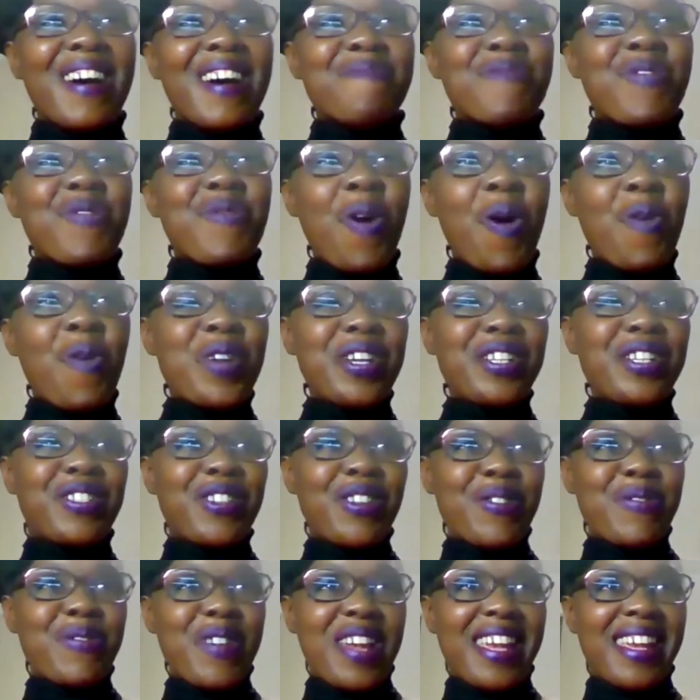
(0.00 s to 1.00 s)
what we
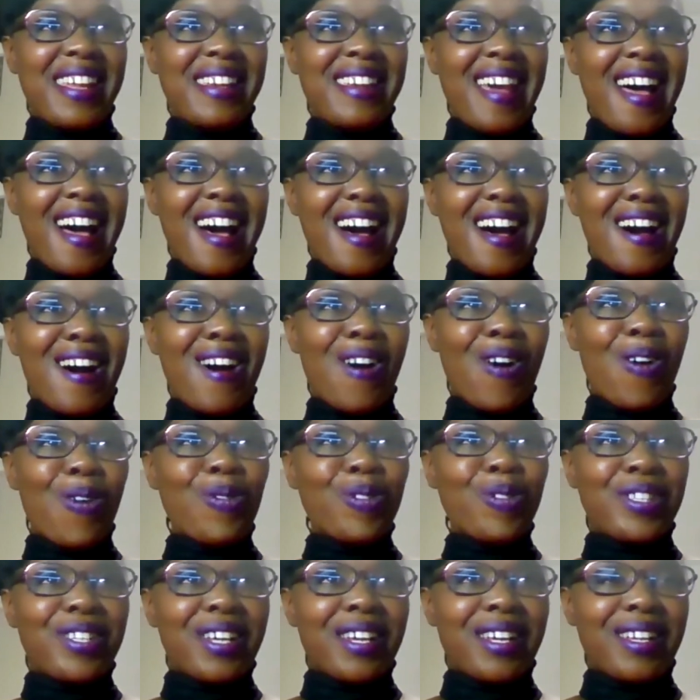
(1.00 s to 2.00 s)
do in our
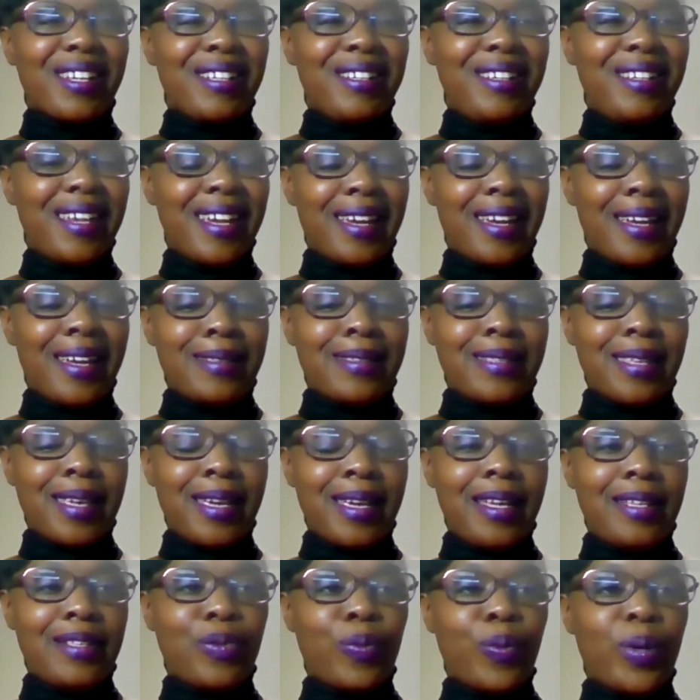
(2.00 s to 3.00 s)
older
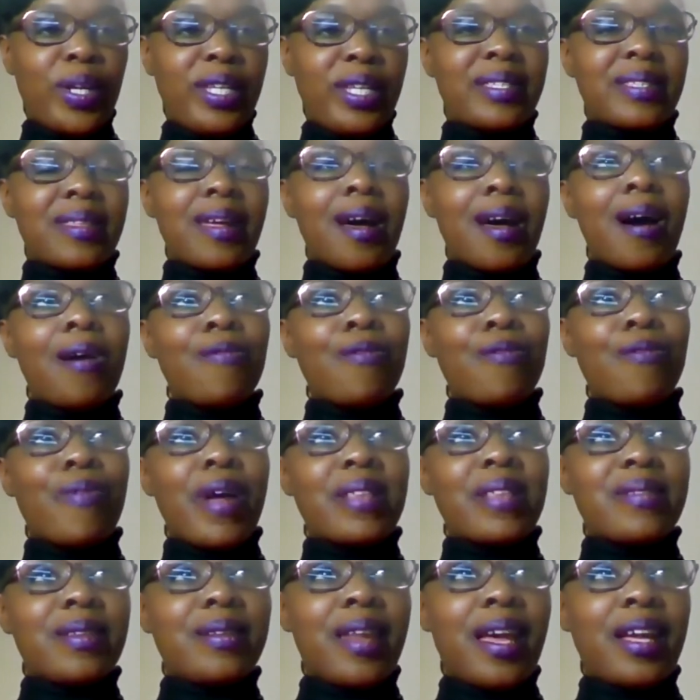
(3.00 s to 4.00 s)
years is we start
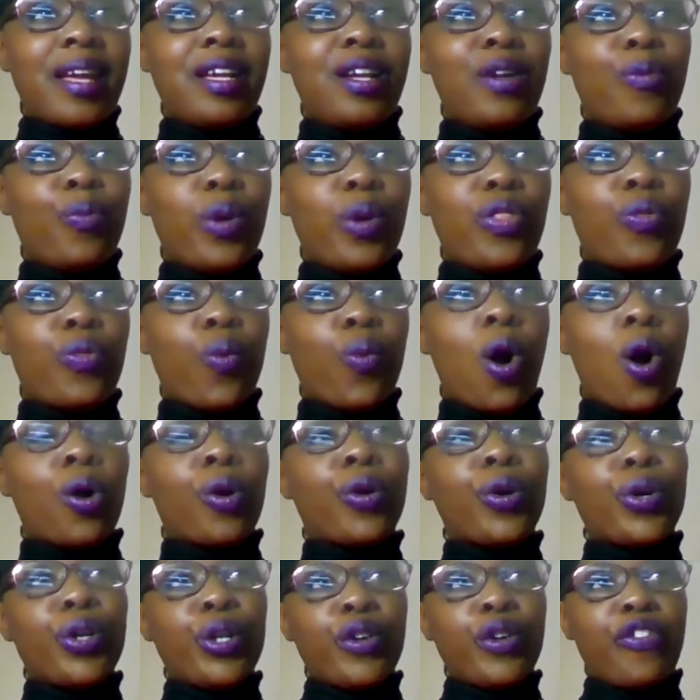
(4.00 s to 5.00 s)
resonating with
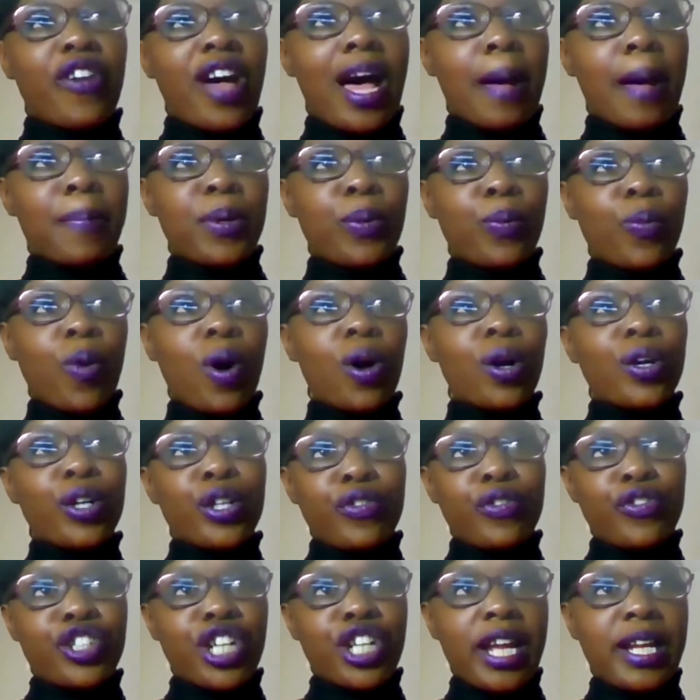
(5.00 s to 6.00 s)
what could have happened, what
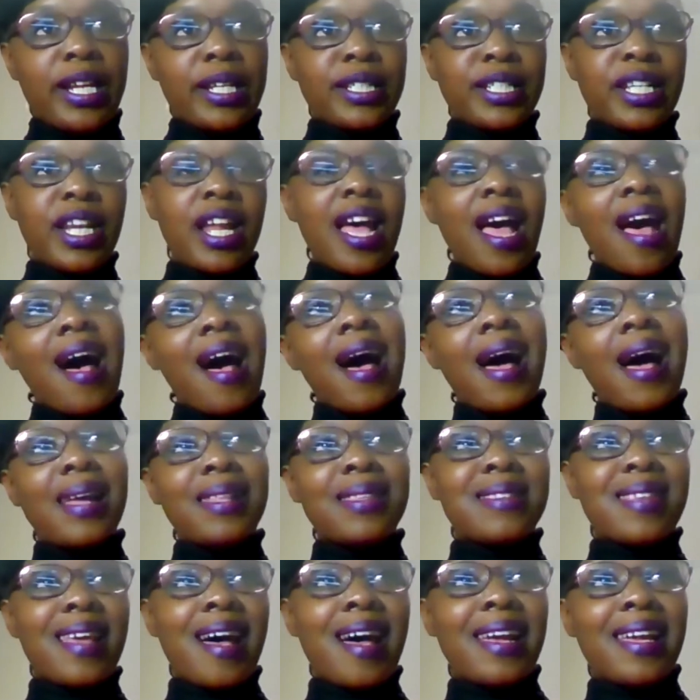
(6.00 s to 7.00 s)
could have changed.
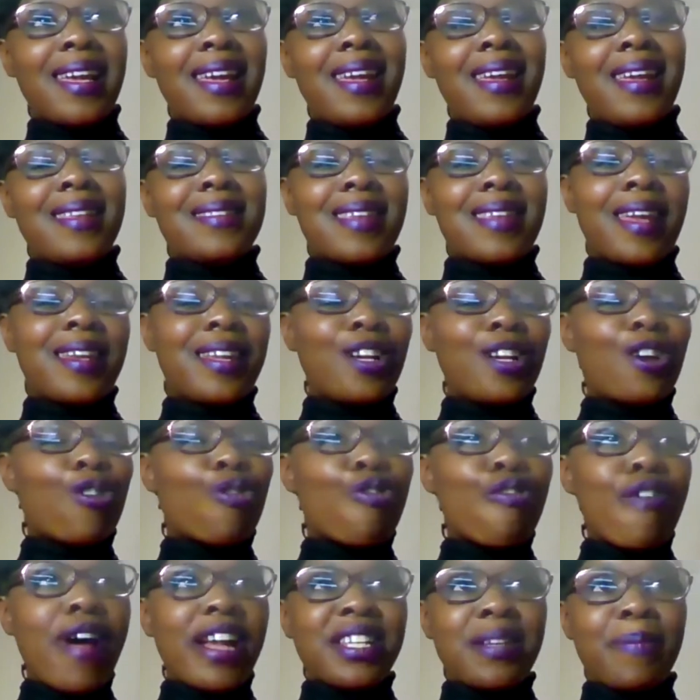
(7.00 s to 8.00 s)
Hindsight is an
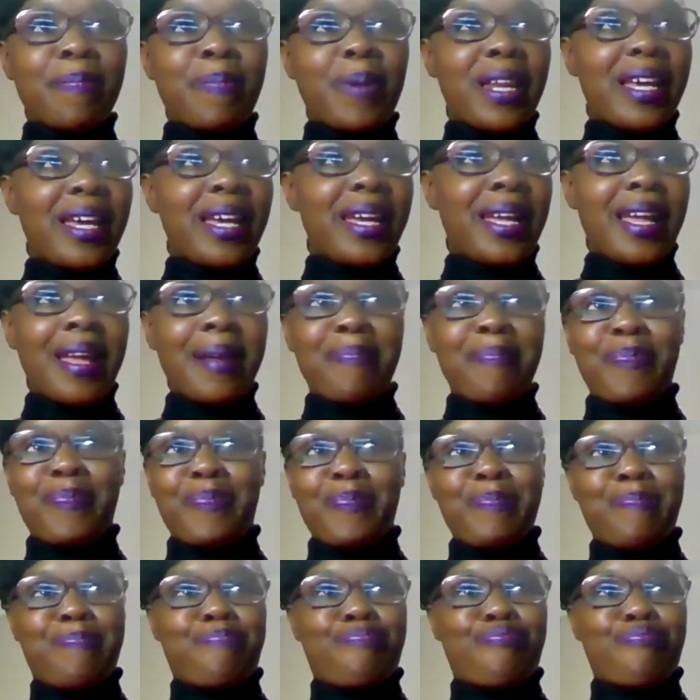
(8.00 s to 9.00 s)
incredibly
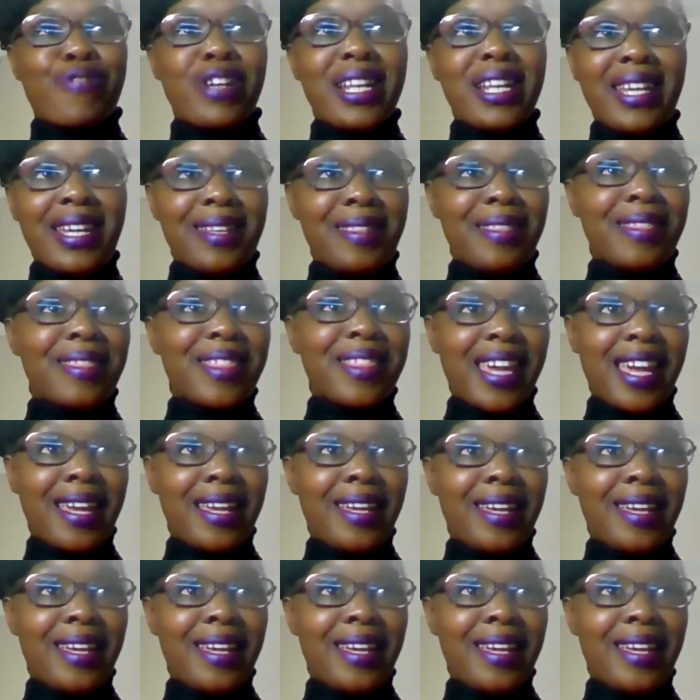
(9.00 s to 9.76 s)
brilliant